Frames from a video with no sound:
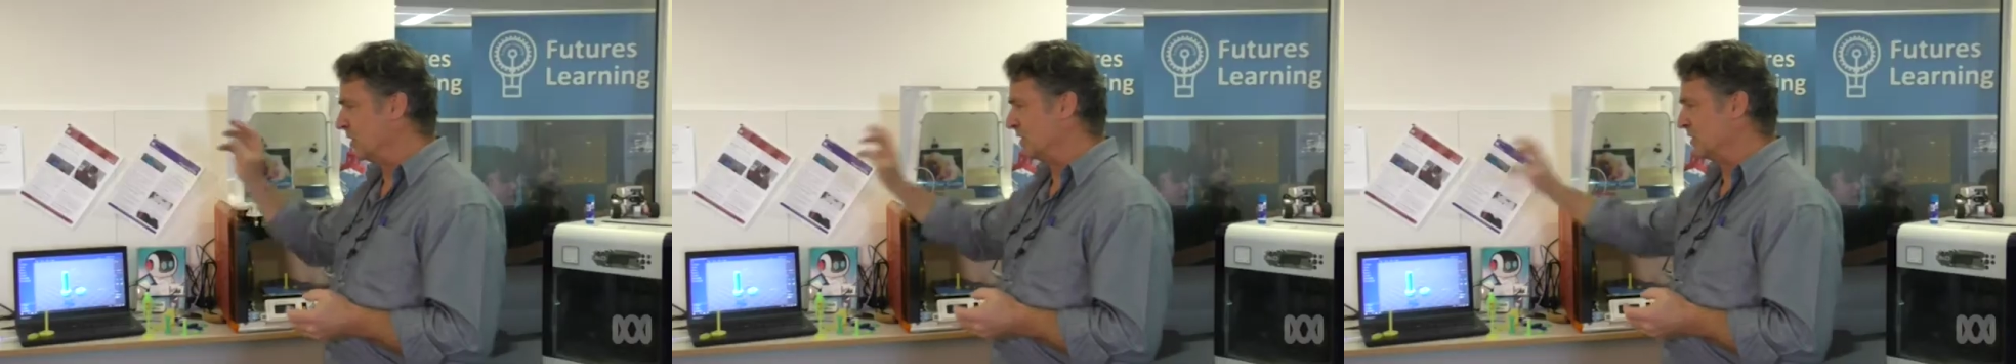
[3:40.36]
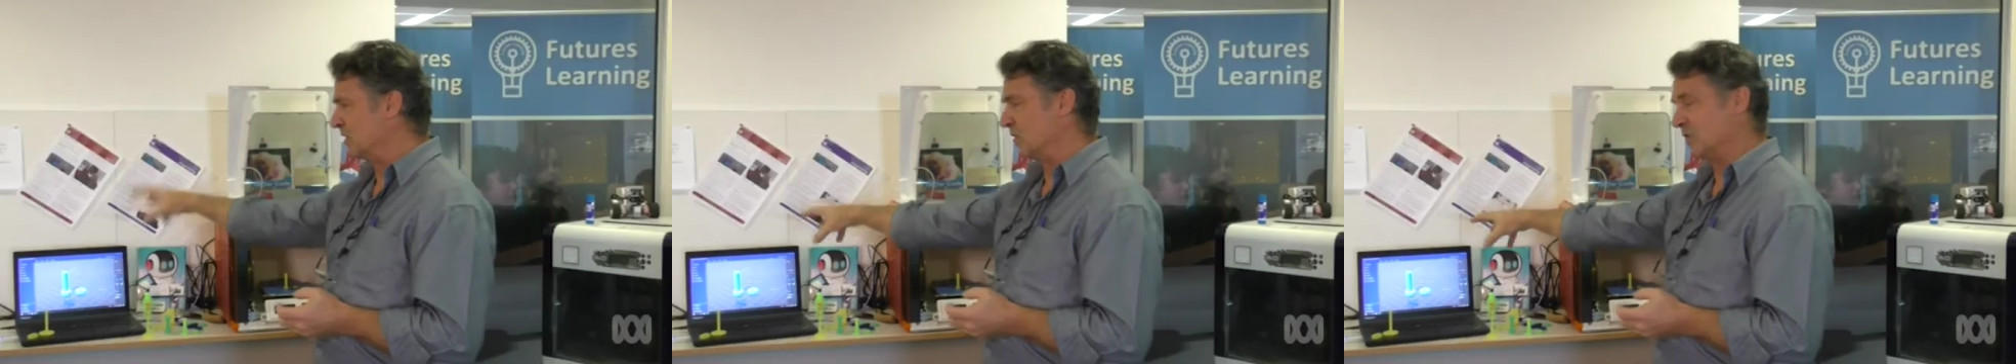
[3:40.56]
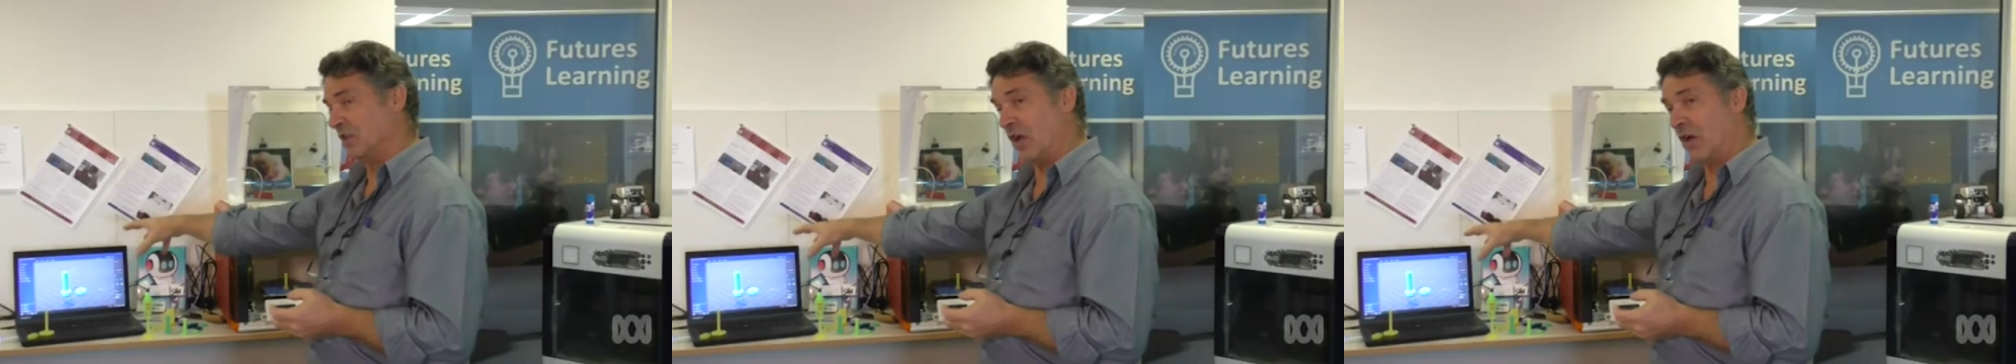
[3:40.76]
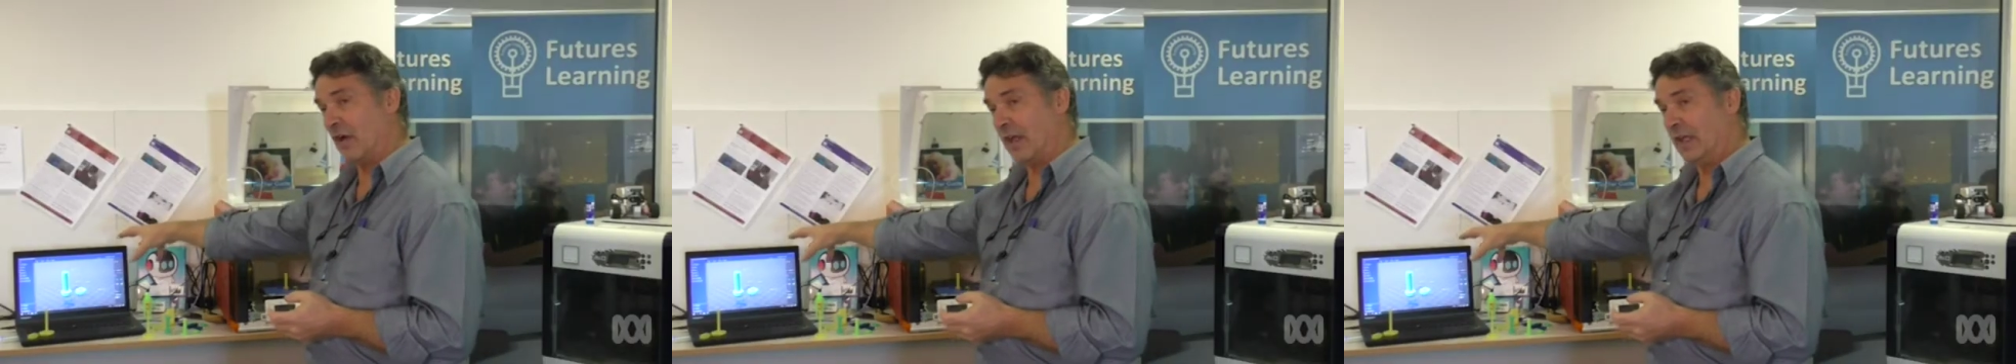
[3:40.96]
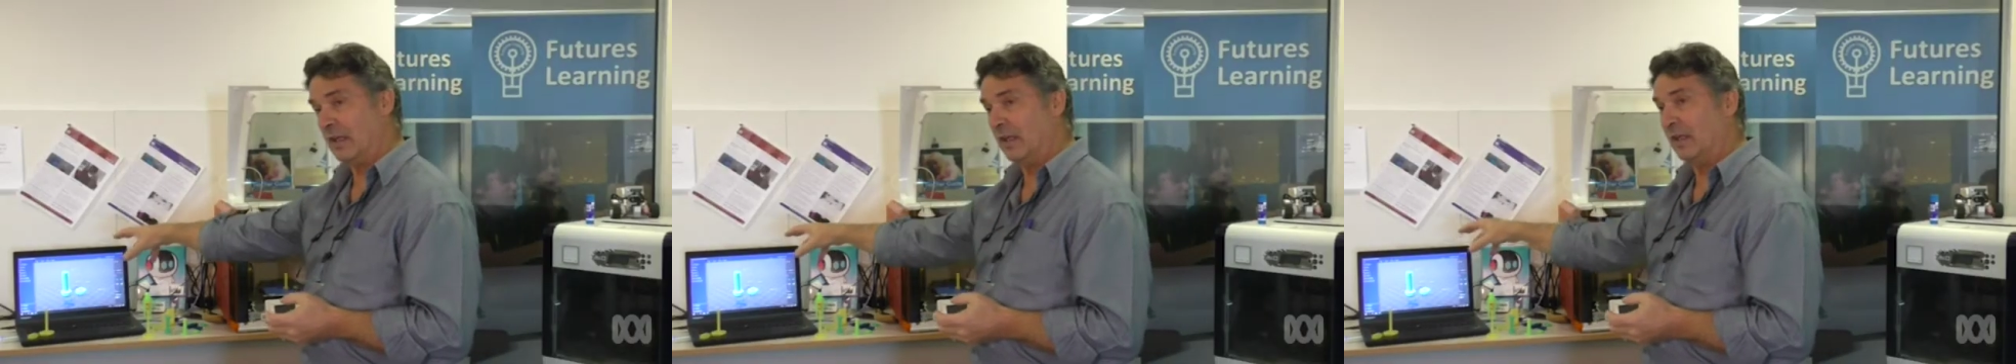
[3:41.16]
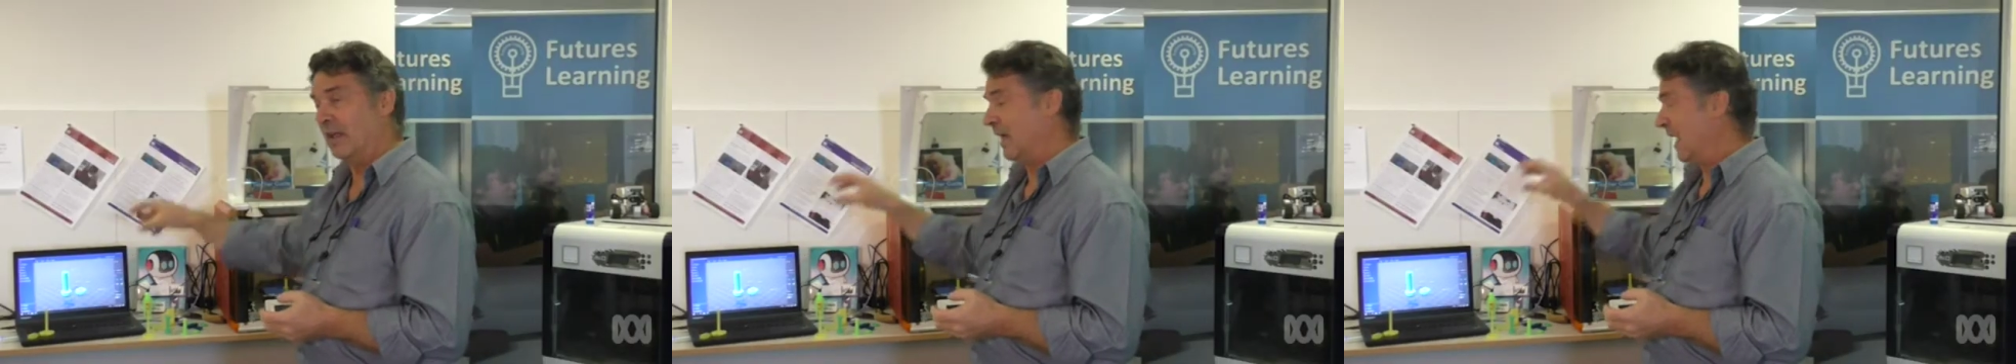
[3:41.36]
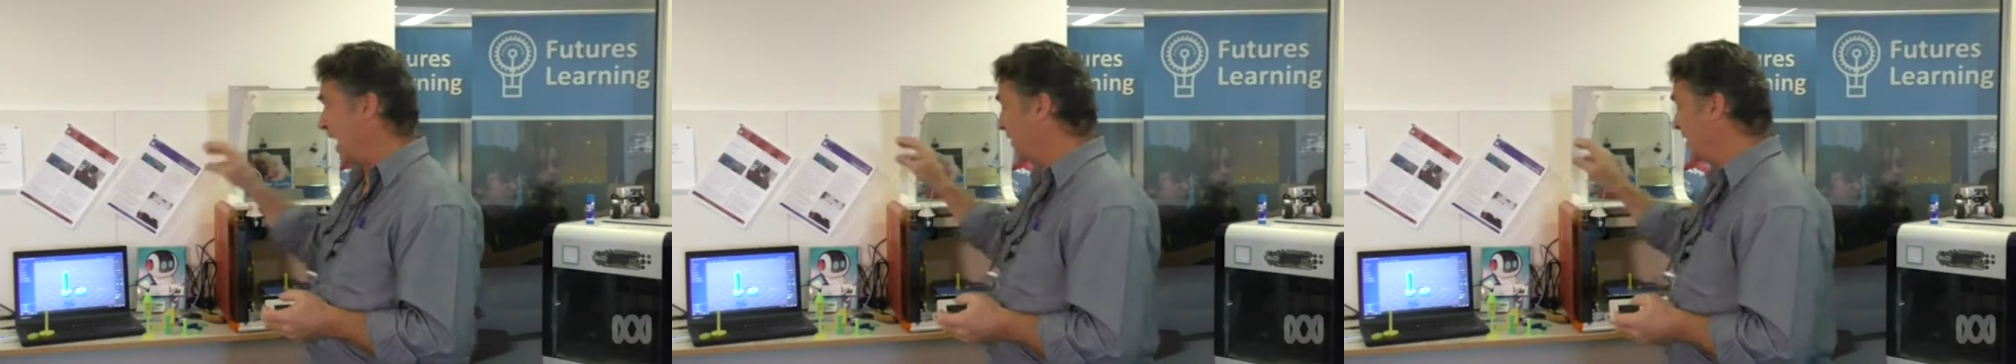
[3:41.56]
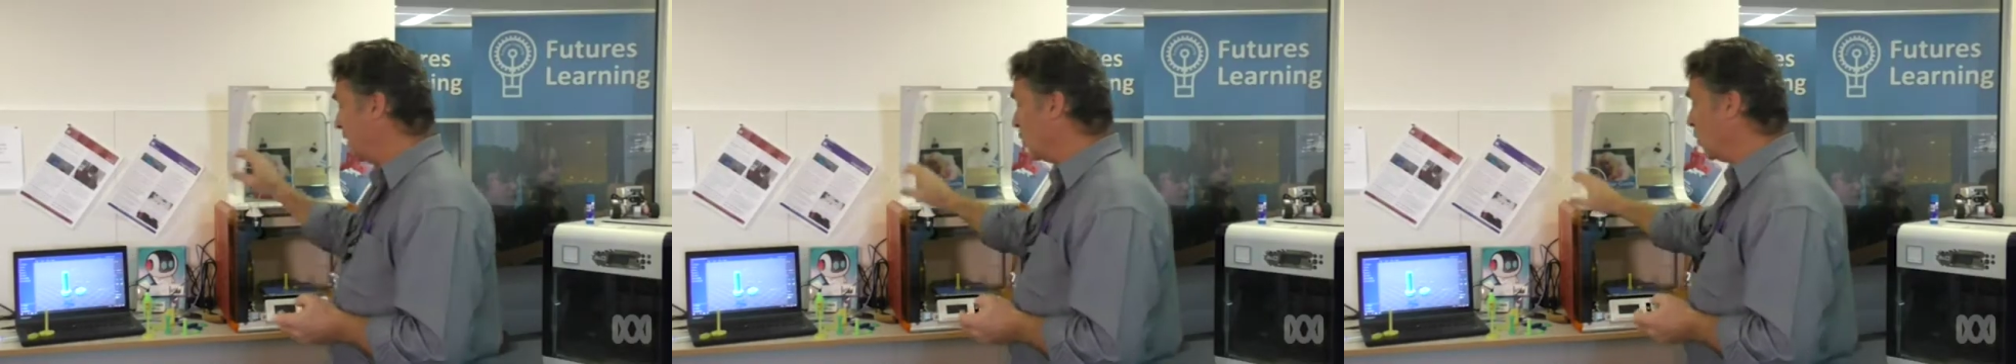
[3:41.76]
is design
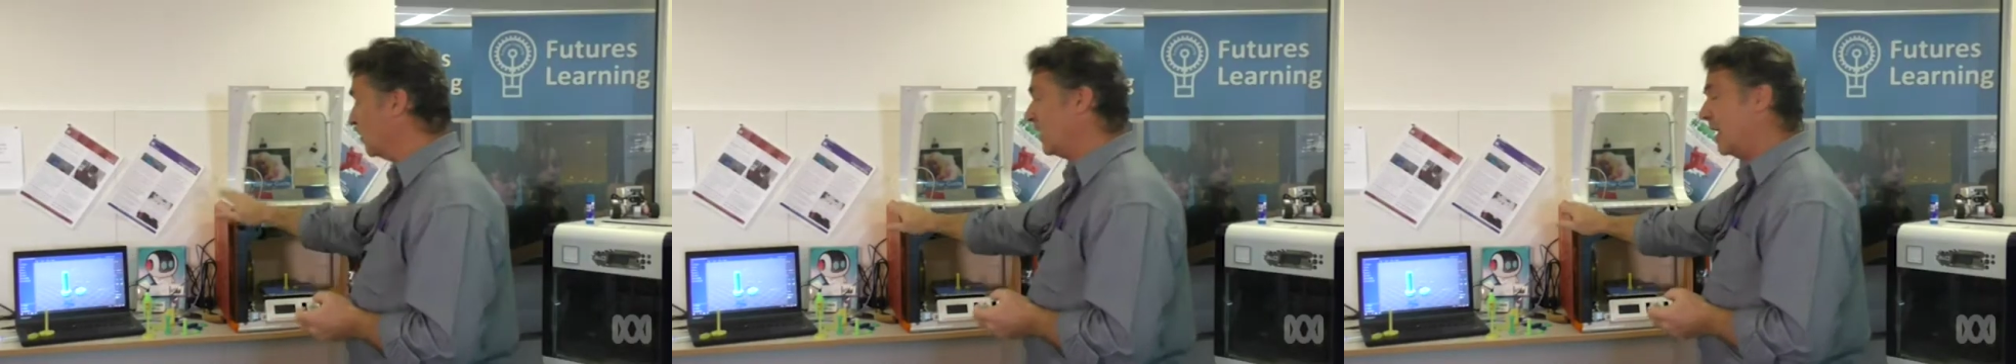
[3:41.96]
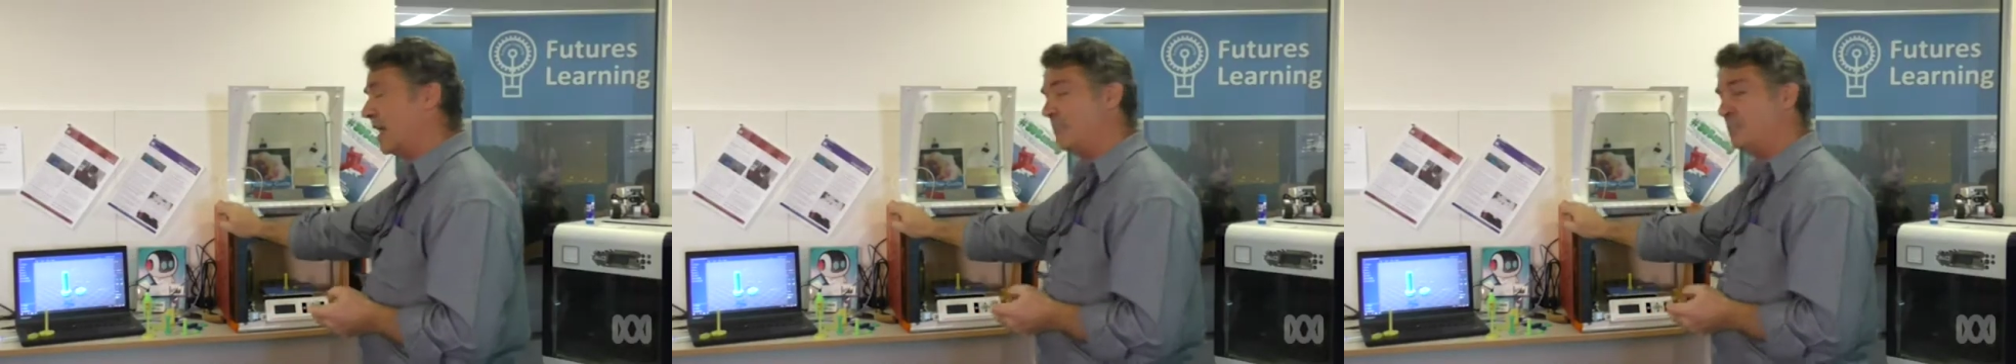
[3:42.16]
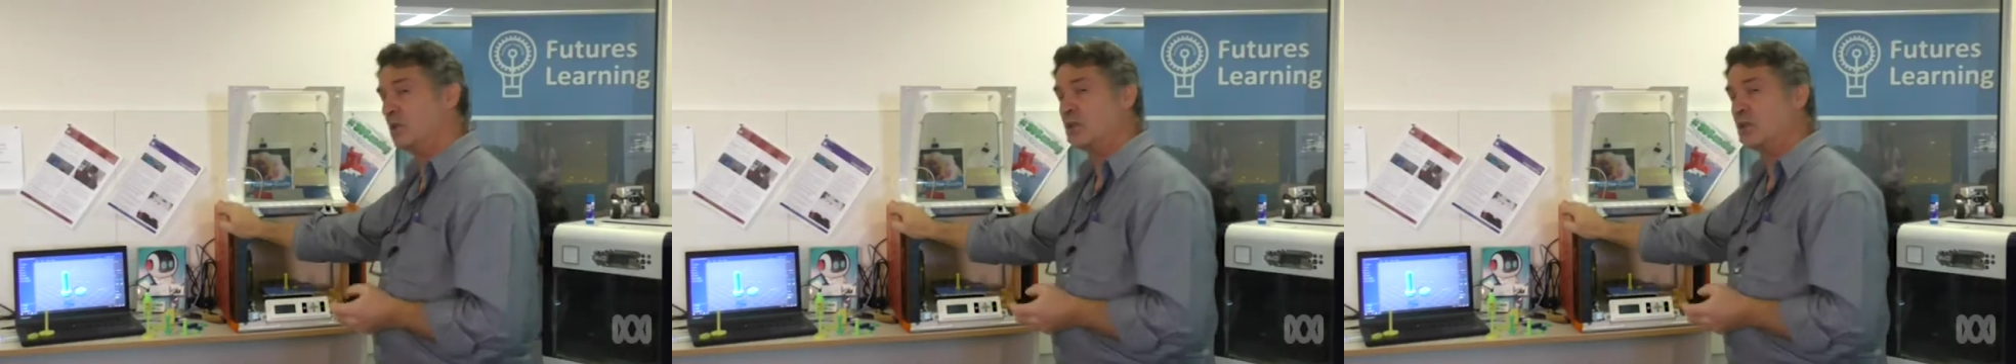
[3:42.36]
and then hook that up